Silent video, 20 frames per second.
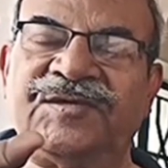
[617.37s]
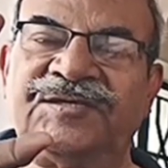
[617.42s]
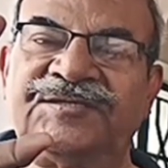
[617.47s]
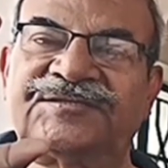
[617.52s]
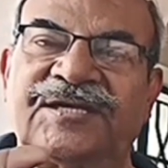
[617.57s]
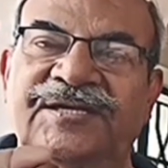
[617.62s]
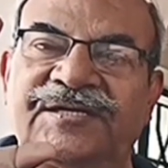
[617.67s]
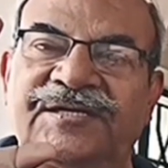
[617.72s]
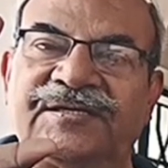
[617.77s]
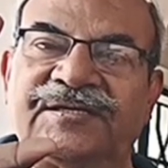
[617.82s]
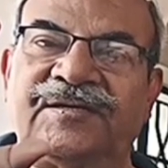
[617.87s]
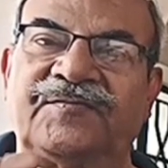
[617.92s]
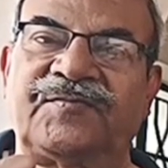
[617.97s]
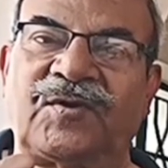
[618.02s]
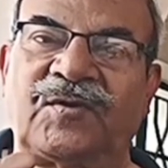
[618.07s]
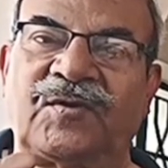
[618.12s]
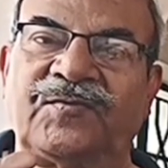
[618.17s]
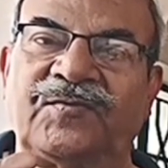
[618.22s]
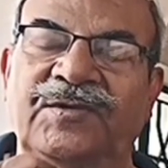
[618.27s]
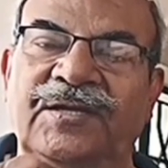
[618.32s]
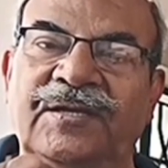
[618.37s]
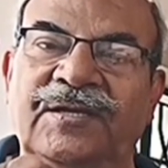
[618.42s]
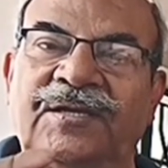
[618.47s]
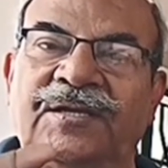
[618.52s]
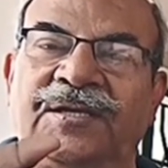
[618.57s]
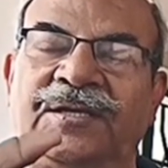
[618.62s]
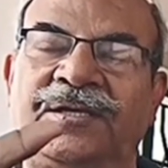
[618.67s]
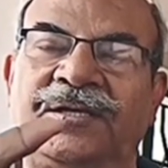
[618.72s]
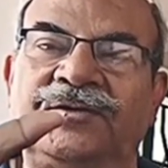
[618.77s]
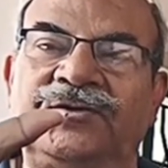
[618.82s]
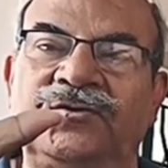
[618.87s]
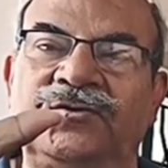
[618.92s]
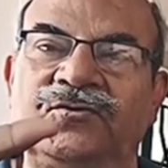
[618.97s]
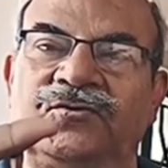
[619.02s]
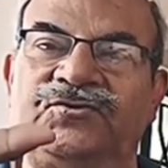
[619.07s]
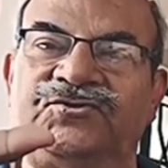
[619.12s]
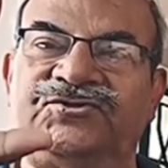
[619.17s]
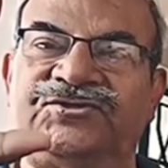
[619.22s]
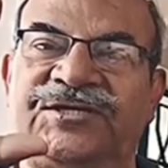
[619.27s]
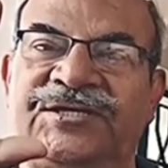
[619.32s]
inside the propeller
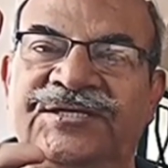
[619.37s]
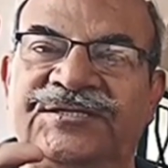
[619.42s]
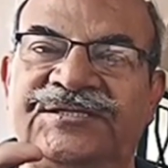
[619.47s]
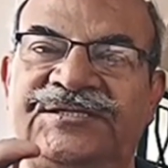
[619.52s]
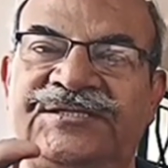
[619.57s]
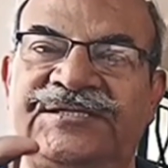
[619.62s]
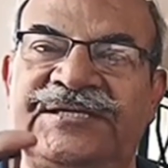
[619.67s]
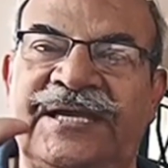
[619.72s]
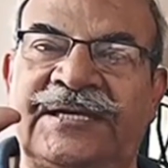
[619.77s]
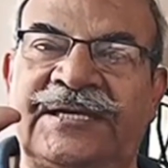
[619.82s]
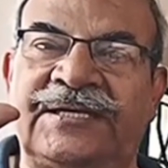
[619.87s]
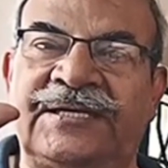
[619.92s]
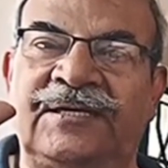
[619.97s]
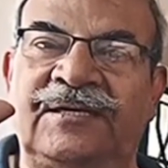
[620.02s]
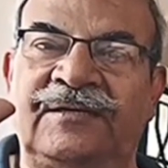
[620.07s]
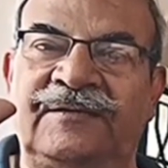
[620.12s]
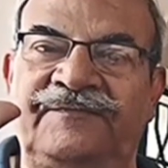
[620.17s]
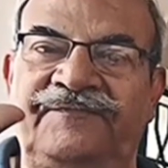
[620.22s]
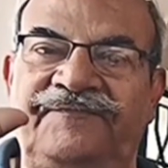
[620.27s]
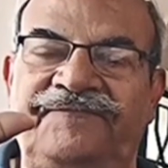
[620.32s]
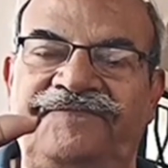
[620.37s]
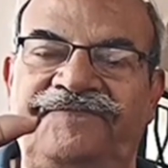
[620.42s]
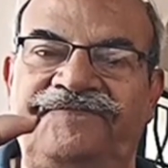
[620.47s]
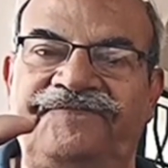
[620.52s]
to change the angle.